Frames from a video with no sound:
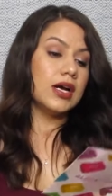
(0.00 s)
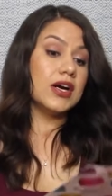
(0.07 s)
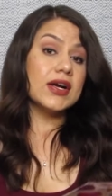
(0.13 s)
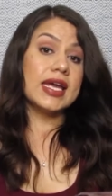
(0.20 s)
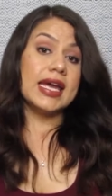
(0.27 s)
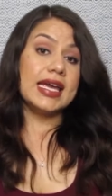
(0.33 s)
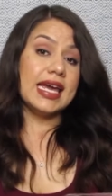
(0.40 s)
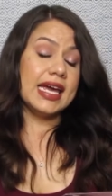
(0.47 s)

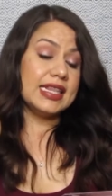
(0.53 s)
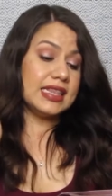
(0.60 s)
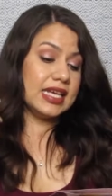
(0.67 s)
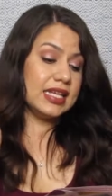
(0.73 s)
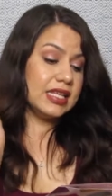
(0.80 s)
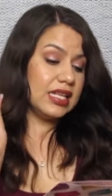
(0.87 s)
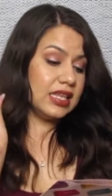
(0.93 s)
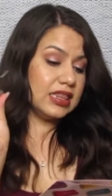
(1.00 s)
Okay, and
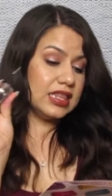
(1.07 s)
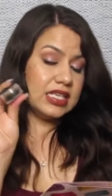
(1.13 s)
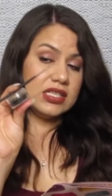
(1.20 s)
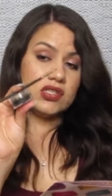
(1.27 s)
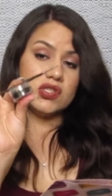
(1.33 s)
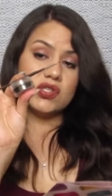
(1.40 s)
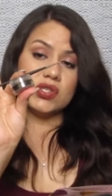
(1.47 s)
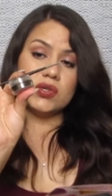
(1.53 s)
then
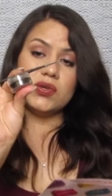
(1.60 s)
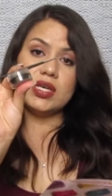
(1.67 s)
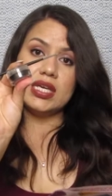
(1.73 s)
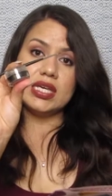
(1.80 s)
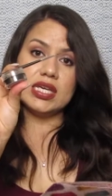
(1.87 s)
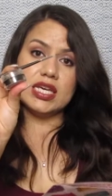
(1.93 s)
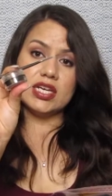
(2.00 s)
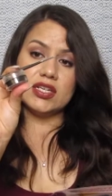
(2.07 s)
these two
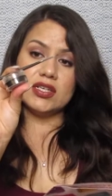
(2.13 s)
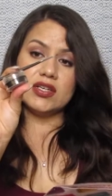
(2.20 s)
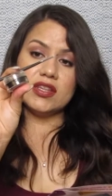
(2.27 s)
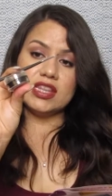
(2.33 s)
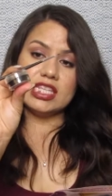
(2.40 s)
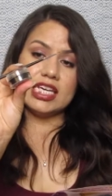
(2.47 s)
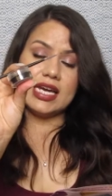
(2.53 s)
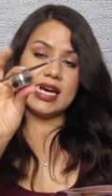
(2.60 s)
here,
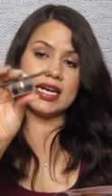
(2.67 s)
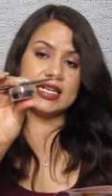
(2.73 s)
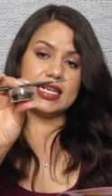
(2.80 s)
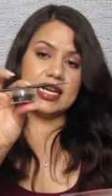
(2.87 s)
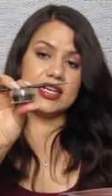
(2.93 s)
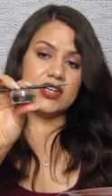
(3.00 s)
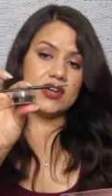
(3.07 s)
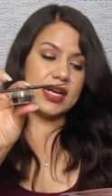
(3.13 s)
the
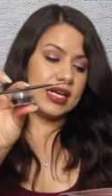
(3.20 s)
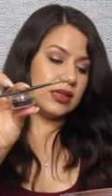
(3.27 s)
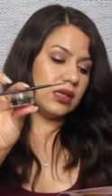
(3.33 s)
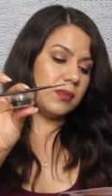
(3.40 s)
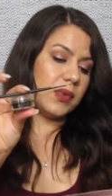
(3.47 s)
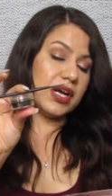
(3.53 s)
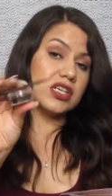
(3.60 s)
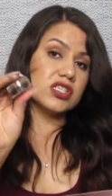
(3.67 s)
eyeliner and the
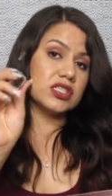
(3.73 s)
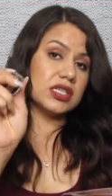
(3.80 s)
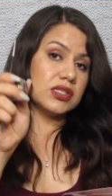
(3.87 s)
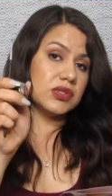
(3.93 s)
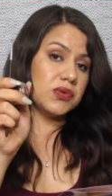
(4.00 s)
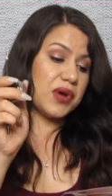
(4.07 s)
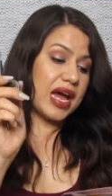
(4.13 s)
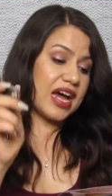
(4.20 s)
brush, they
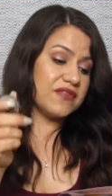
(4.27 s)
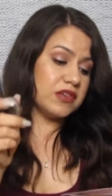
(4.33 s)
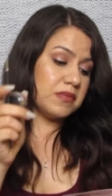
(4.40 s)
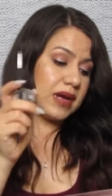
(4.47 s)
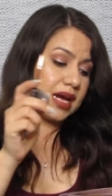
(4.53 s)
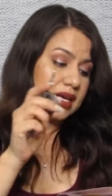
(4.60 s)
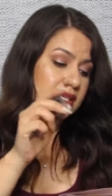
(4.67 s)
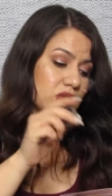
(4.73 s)
do have
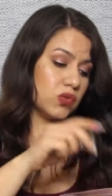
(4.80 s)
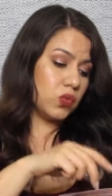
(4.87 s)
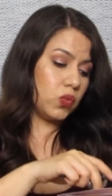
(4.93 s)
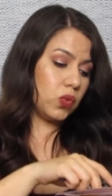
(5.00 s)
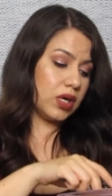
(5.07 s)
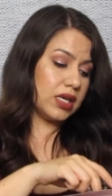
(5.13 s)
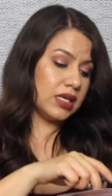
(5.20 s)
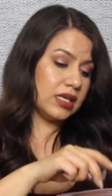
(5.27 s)
them as
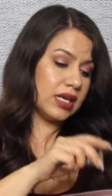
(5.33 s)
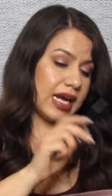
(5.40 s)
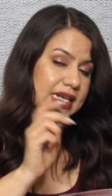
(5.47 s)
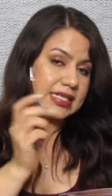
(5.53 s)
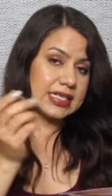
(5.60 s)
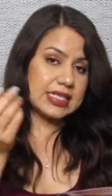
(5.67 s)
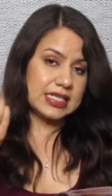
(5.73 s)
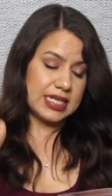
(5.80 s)
one,
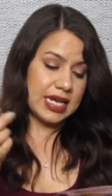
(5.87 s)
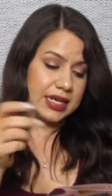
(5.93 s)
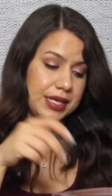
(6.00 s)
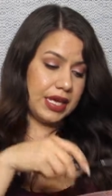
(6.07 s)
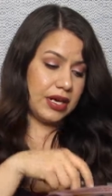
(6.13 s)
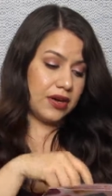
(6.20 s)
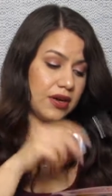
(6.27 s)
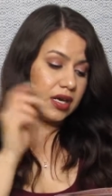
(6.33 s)
as a set
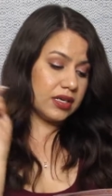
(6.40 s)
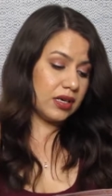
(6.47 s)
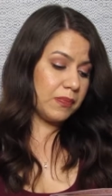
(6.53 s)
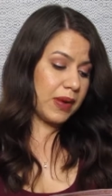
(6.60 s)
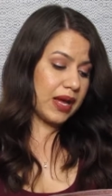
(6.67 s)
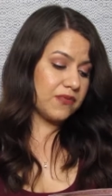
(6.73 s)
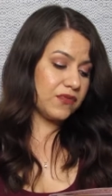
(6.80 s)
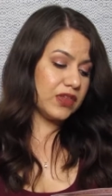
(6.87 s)
here on our
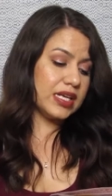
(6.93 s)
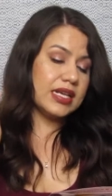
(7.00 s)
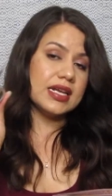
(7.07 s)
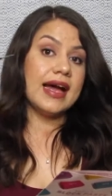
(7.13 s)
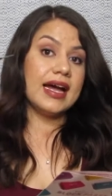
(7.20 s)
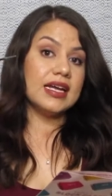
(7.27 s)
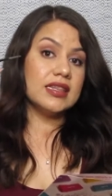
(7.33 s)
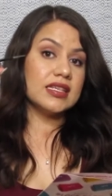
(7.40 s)
pamphlet.
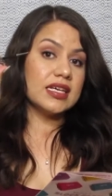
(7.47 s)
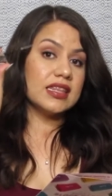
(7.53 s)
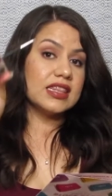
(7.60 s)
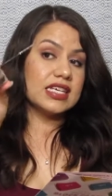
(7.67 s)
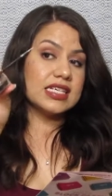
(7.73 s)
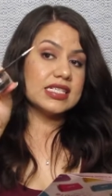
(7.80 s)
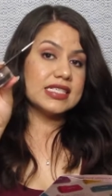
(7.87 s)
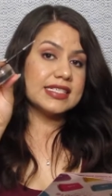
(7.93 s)
And
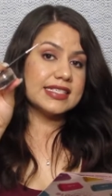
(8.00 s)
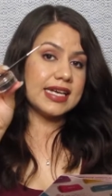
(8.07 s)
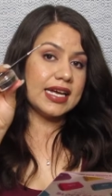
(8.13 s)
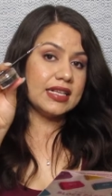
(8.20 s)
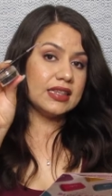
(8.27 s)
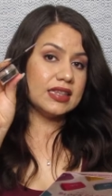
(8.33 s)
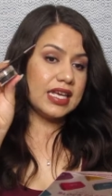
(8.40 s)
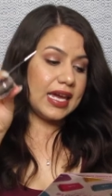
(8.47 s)
this
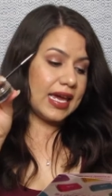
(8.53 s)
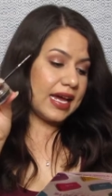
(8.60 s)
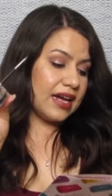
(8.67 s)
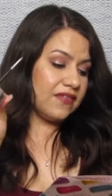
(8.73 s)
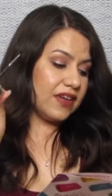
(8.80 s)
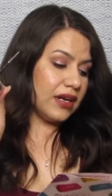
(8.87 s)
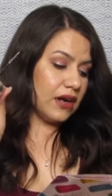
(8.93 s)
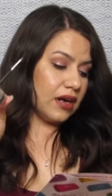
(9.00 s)
set, they
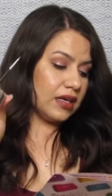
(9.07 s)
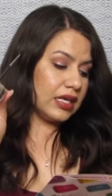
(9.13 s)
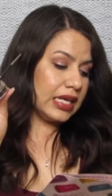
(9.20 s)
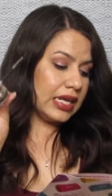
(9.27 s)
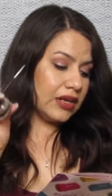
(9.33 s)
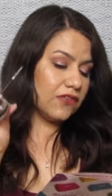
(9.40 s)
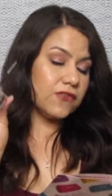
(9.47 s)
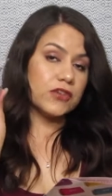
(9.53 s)
have it on
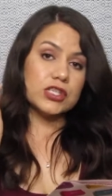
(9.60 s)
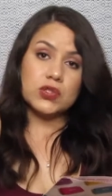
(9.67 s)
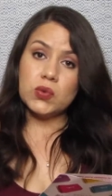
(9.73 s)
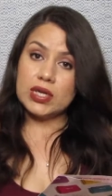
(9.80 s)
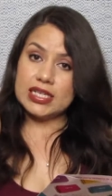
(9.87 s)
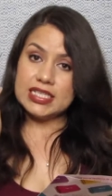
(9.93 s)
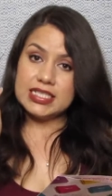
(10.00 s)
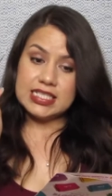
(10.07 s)
here for
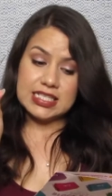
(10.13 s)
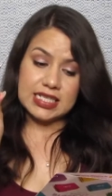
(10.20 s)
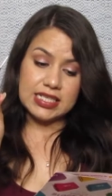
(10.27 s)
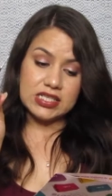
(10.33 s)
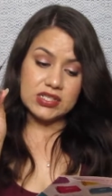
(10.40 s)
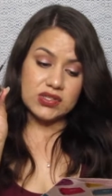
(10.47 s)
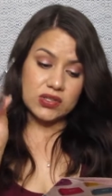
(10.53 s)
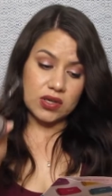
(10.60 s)

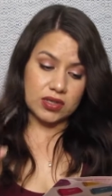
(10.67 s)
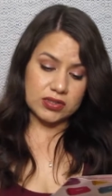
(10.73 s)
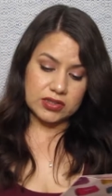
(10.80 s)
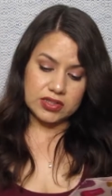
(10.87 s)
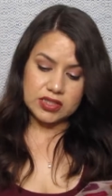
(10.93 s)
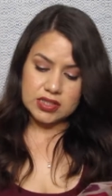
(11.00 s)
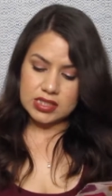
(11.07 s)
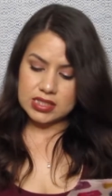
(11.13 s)

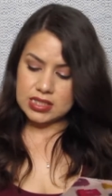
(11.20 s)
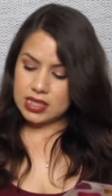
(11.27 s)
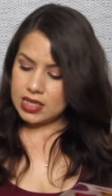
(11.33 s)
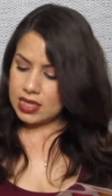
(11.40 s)
$26.